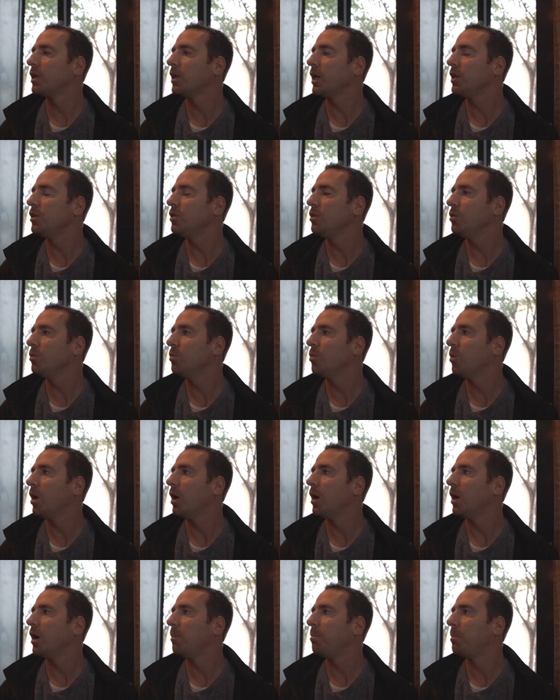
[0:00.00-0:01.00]
Can I do
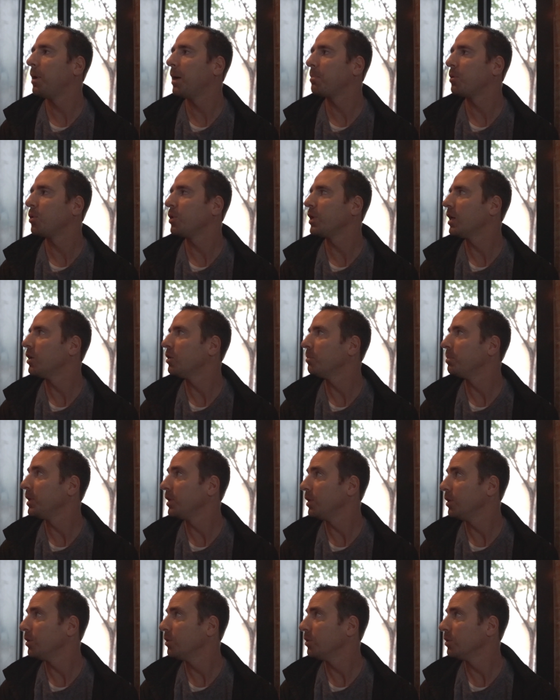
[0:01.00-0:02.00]
uh, pepperoni
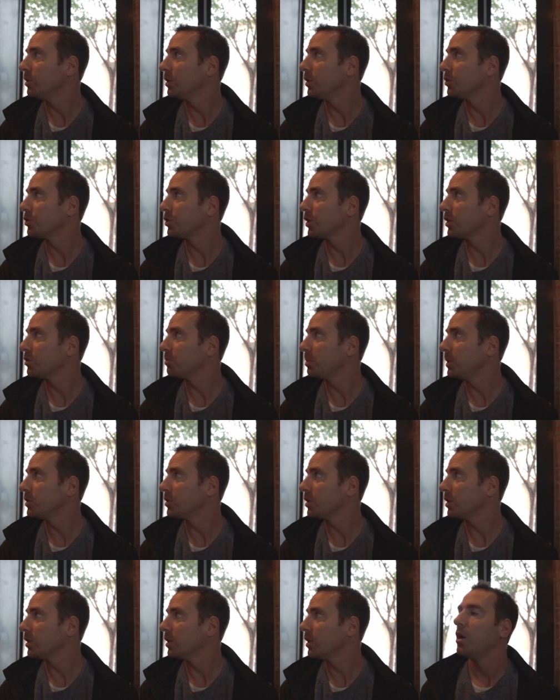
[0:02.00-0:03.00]
jalapeno lunch size
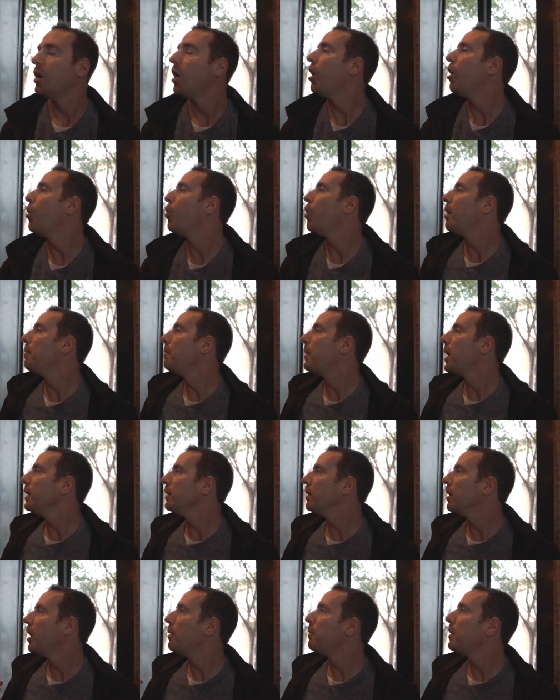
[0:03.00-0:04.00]
pizza? Oh, on
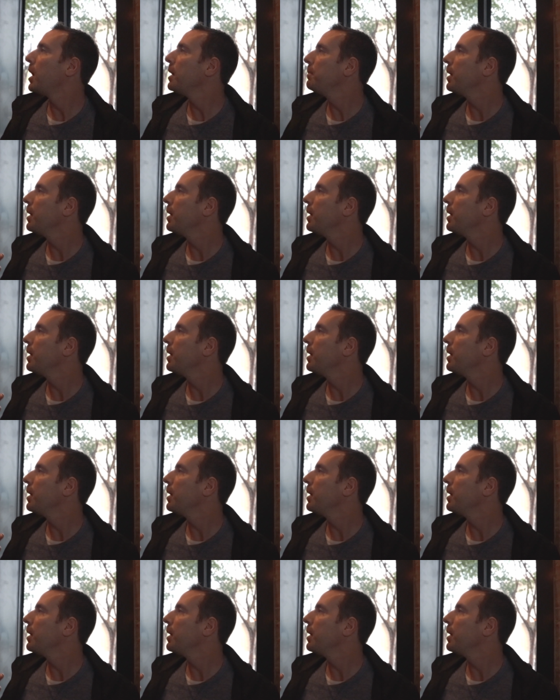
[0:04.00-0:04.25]
my on my